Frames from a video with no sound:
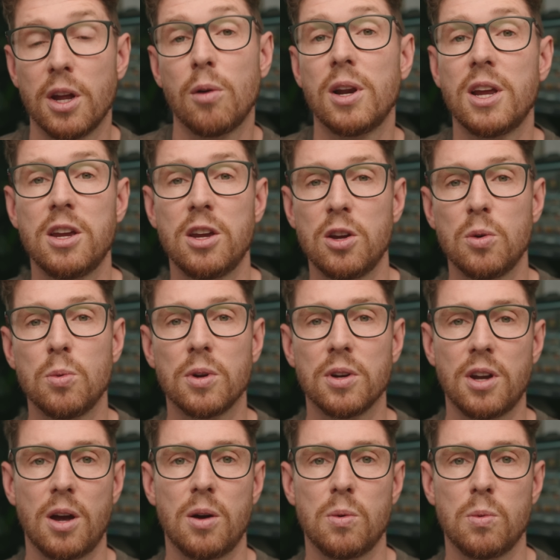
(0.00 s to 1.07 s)
only you will
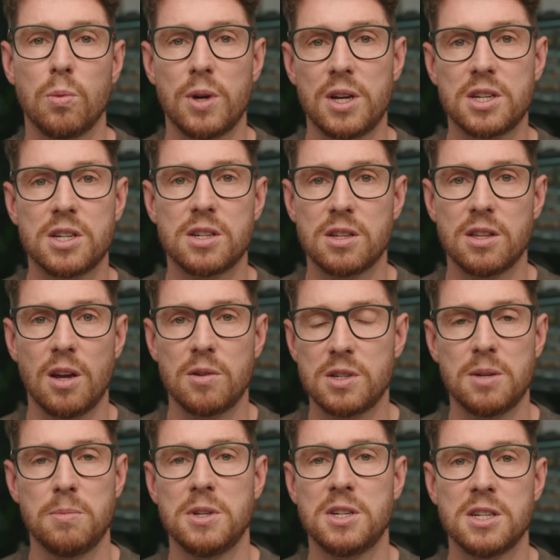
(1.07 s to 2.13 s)
know which those
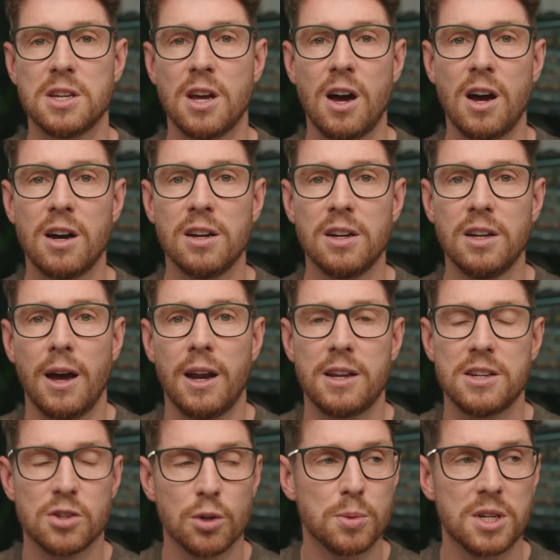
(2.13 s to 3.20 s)
images are, and
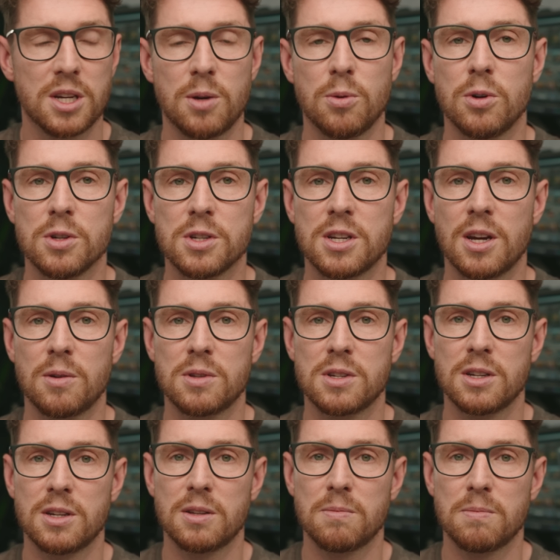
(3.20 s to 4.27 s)
it's up to you also
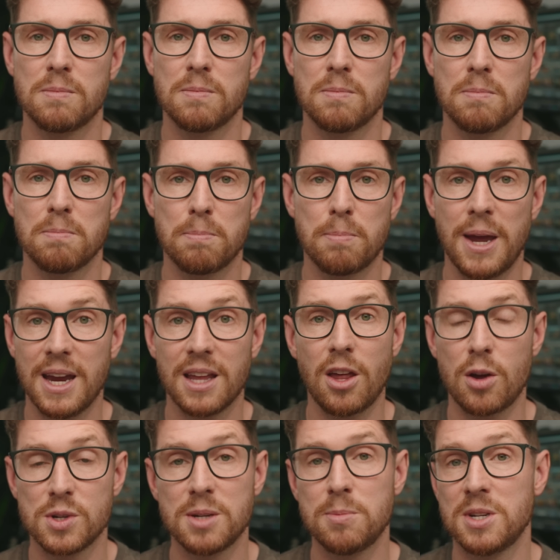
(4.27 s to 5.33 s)
to pick
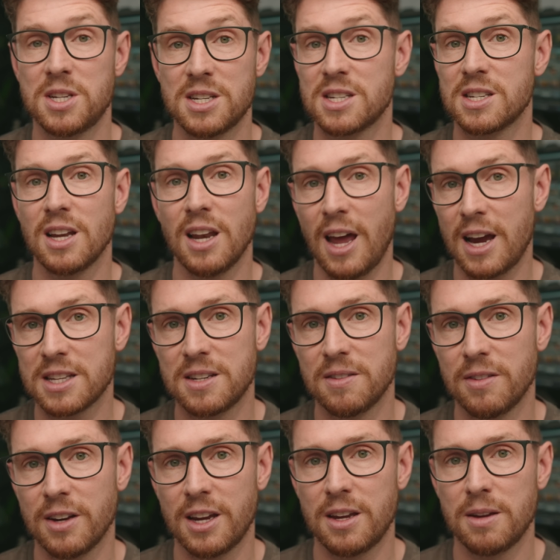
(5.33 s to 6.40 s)
those images
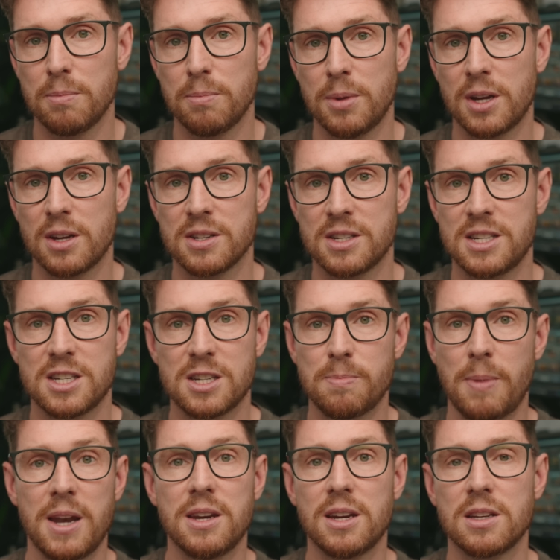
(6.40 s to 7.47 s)
selectively, because it's
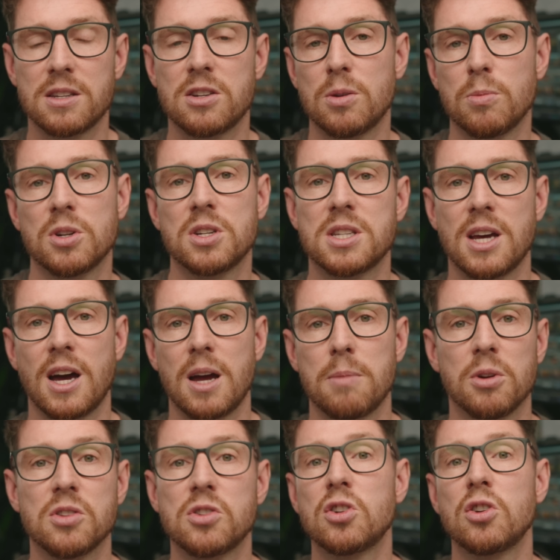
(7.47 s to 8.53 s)
spending too much time
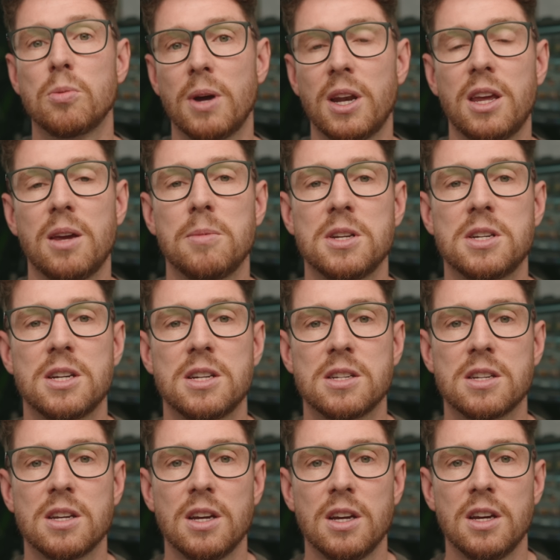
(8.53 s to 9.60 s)
on too many
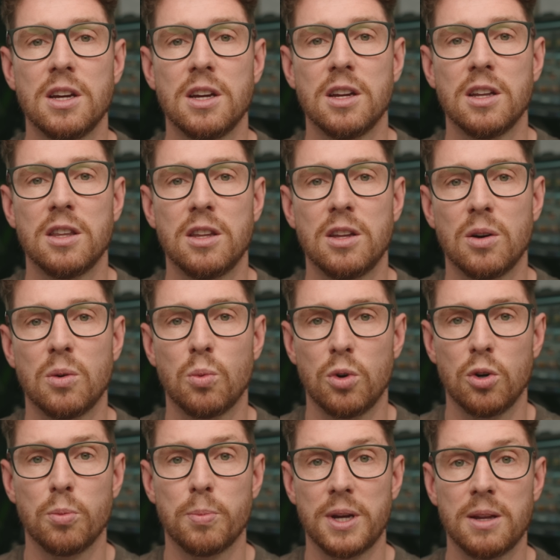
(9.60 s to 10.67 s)
images that
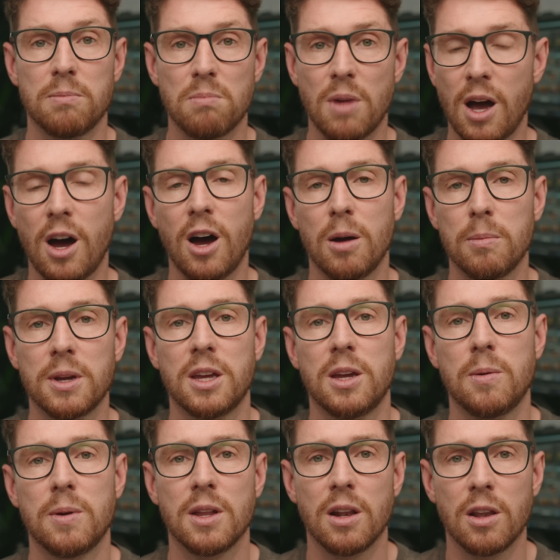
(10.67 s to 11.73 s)
will be harming
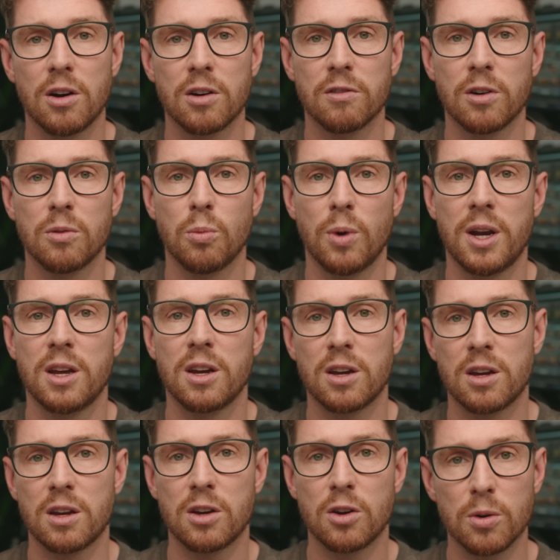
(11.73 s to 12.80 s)
you in the long run when it
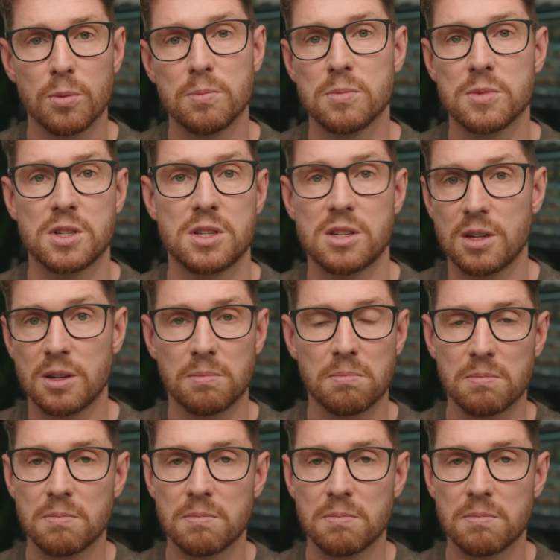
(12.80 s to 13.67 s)
comes to